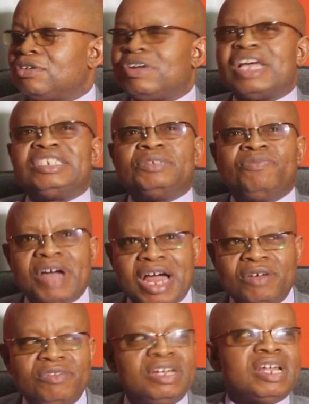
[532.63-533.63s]
Because there is
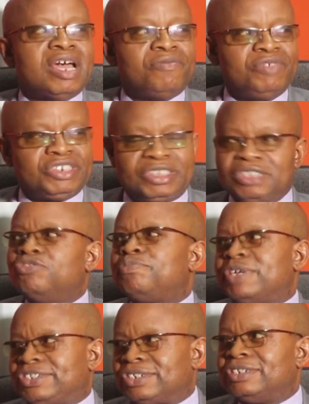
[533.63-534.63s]
value in every
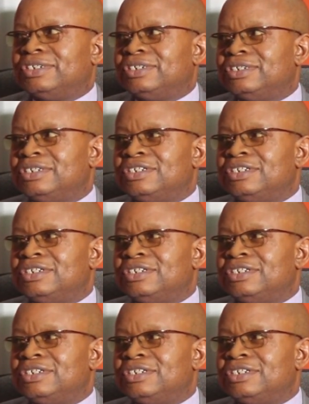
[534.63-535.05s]
single person.